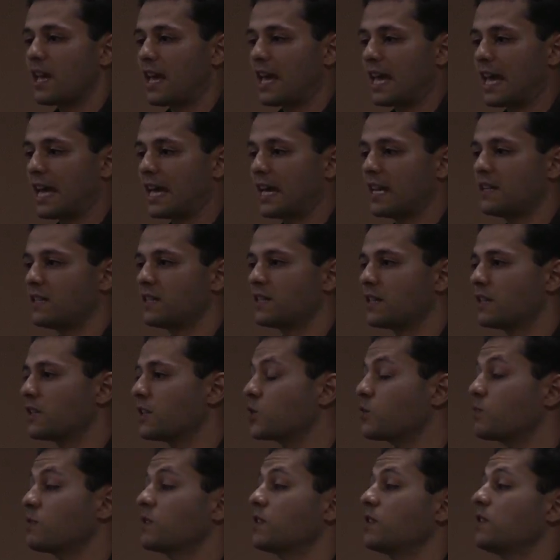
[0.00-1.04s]
And
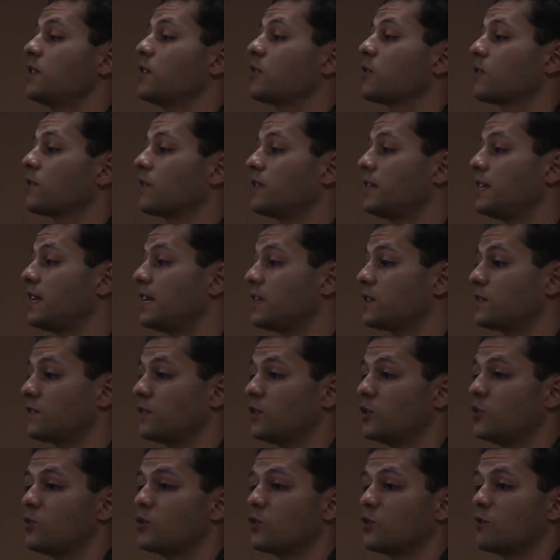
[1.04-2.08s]
this was in the early days
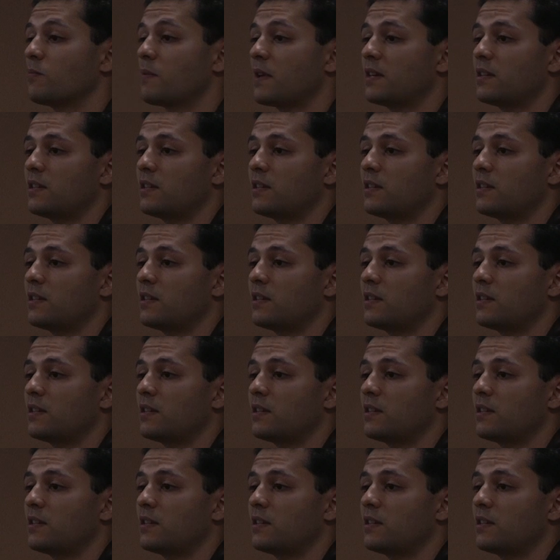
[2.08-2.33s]
of YouTube.